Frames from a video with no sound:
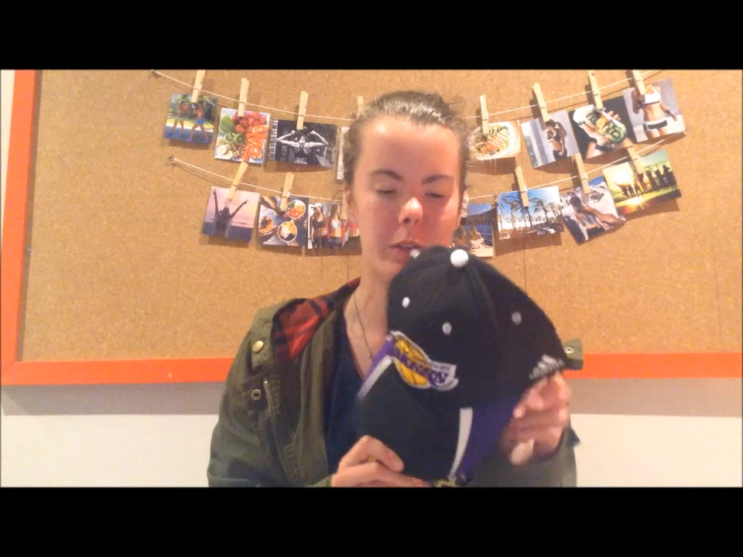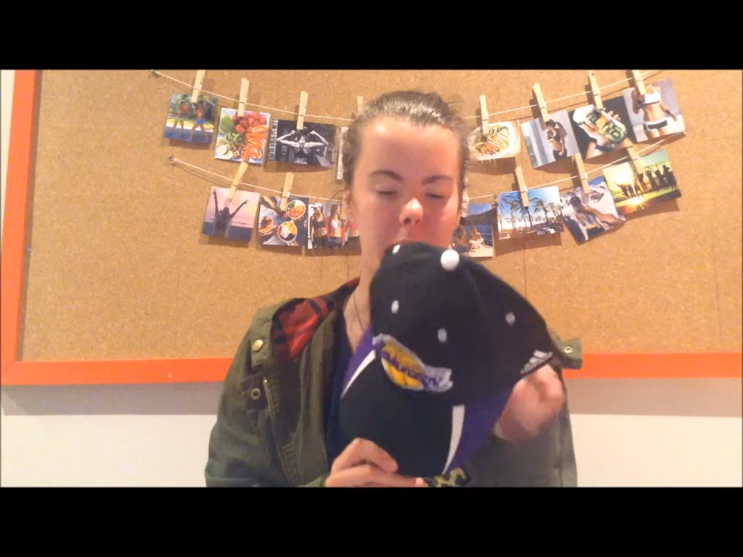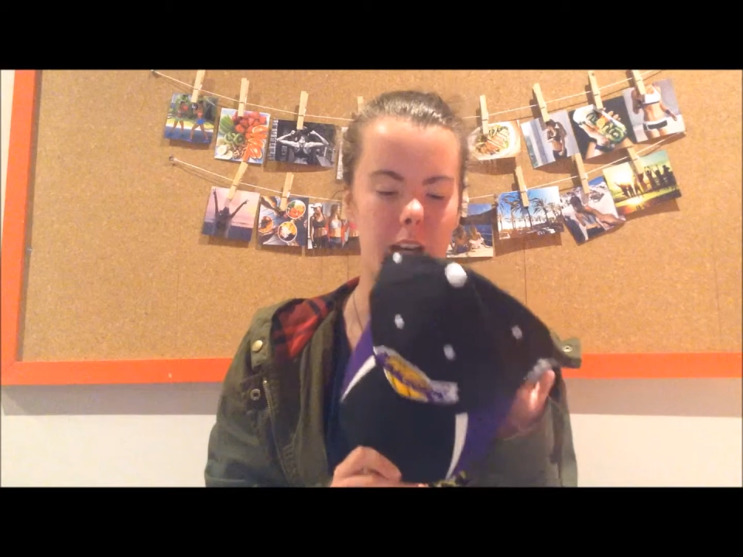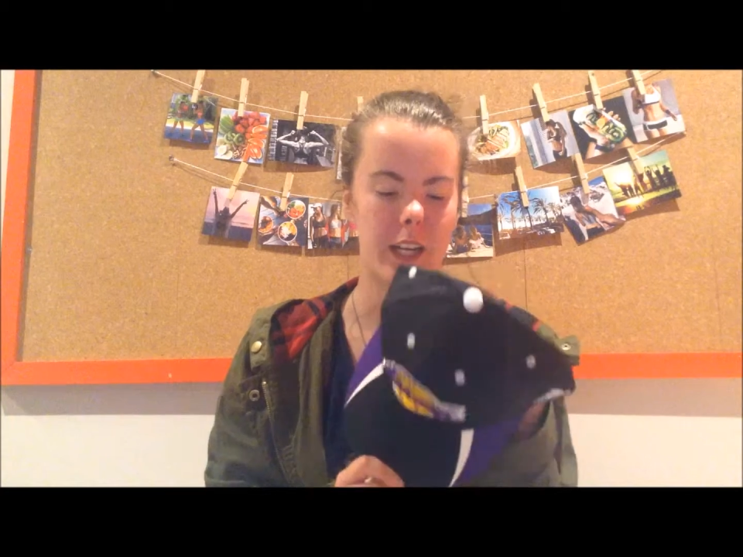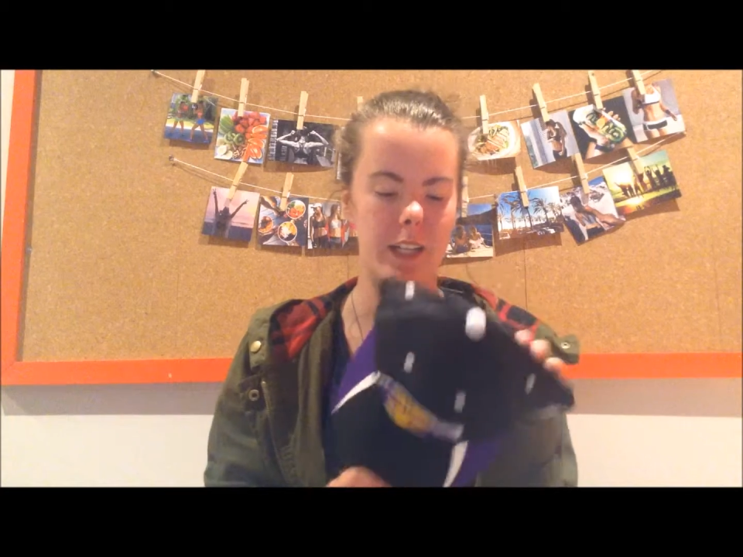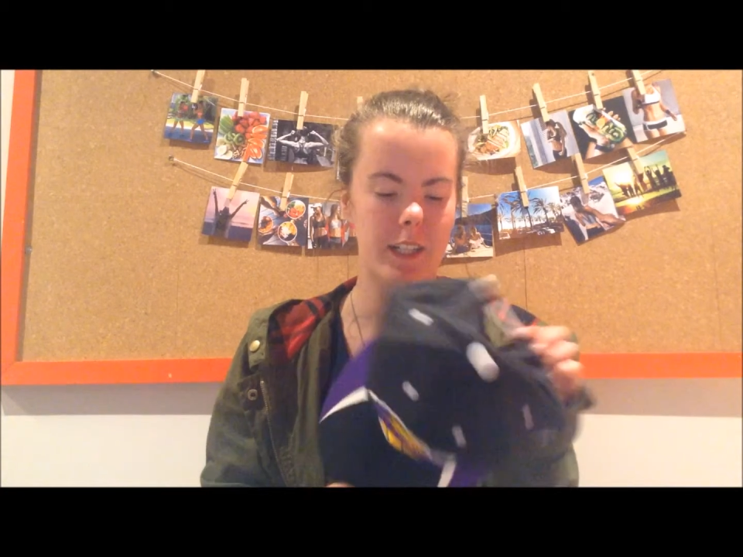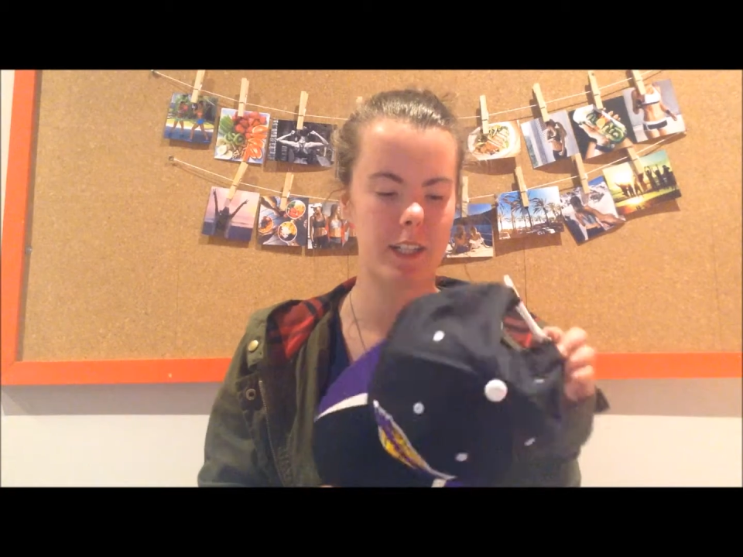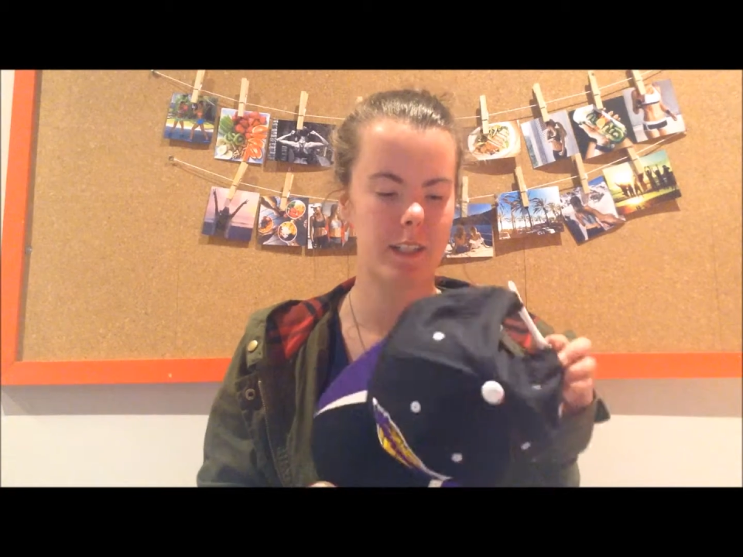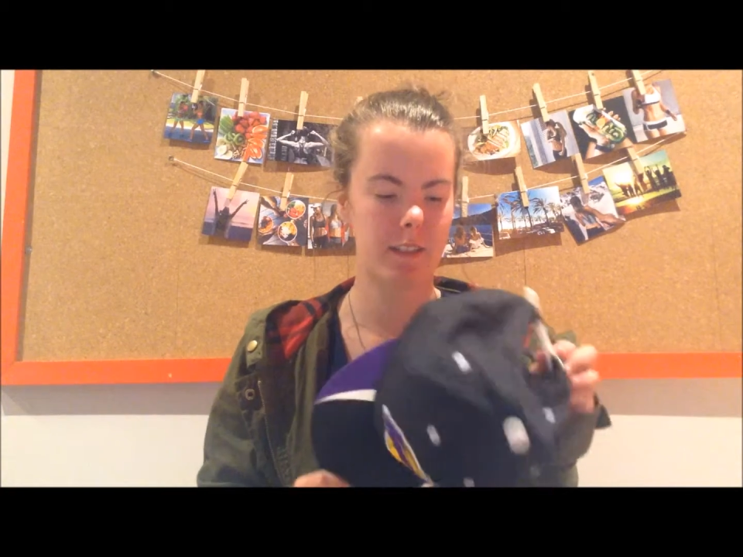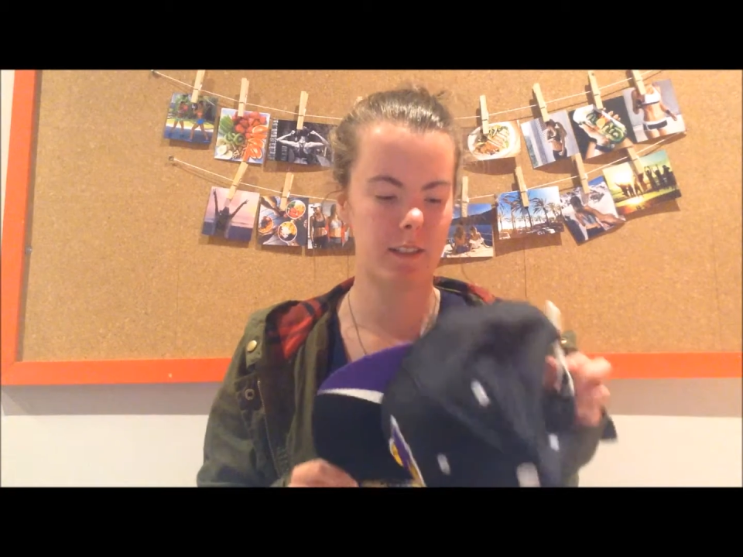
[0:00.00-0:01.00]
cool
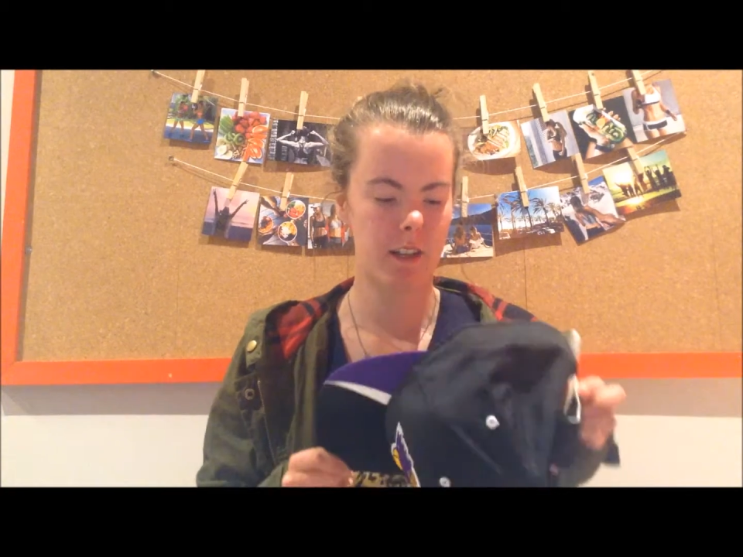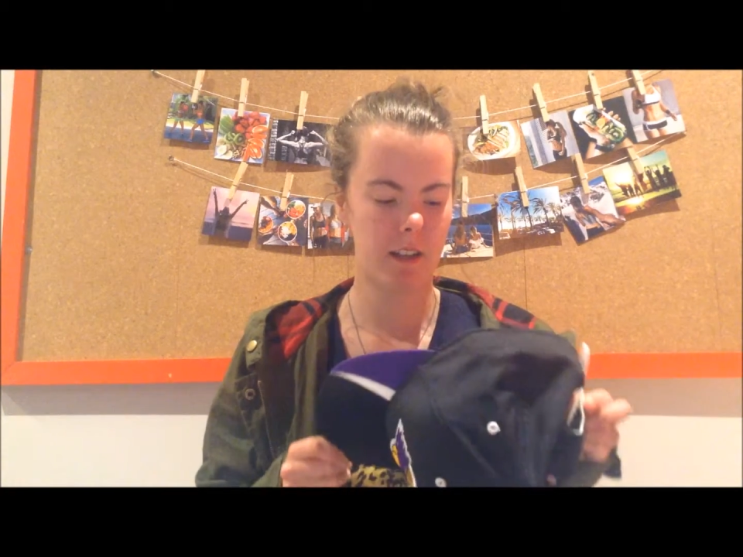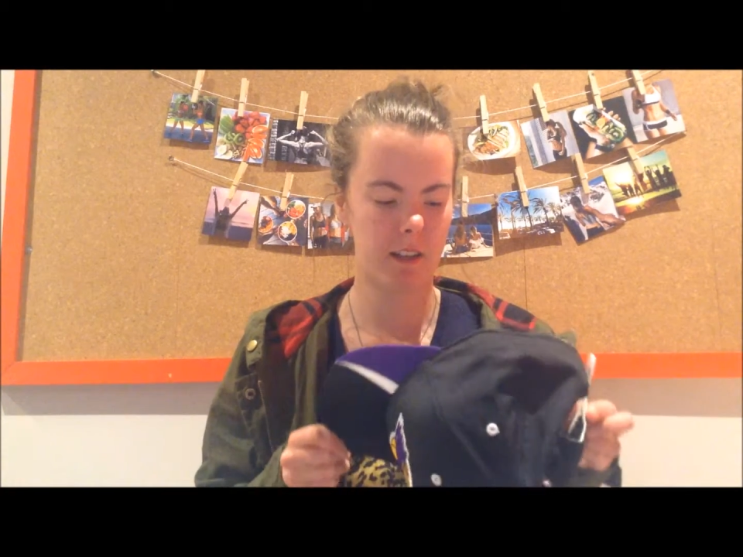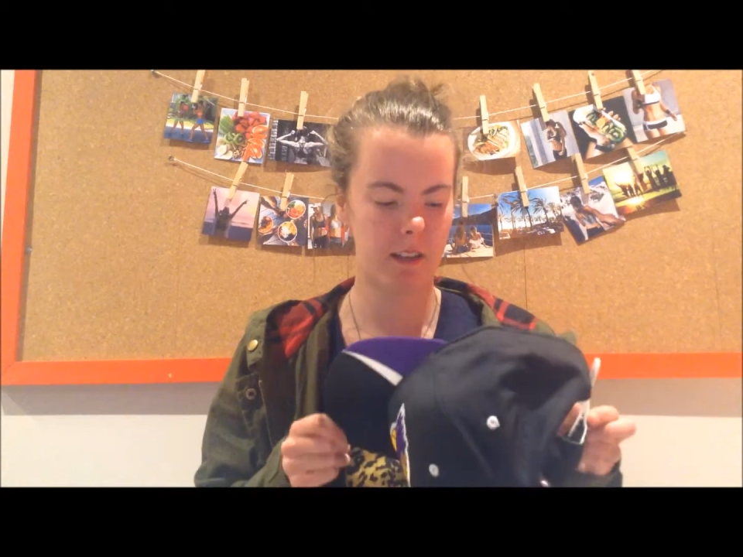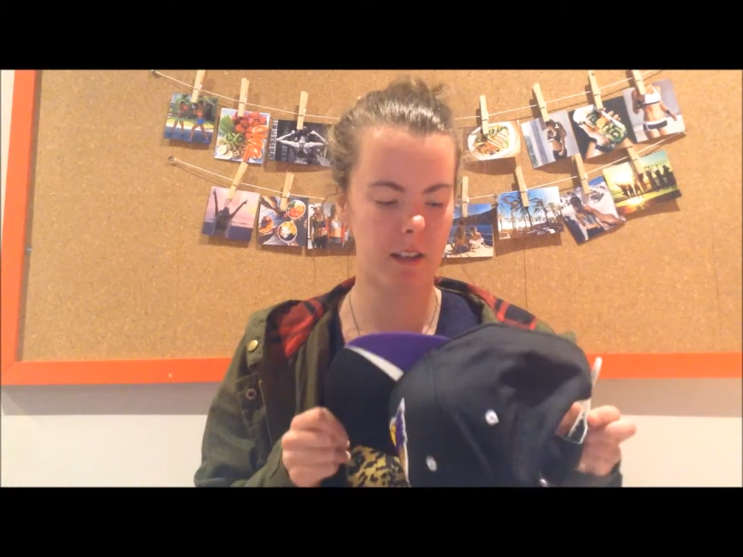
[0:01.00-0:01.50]
Adidas, uh,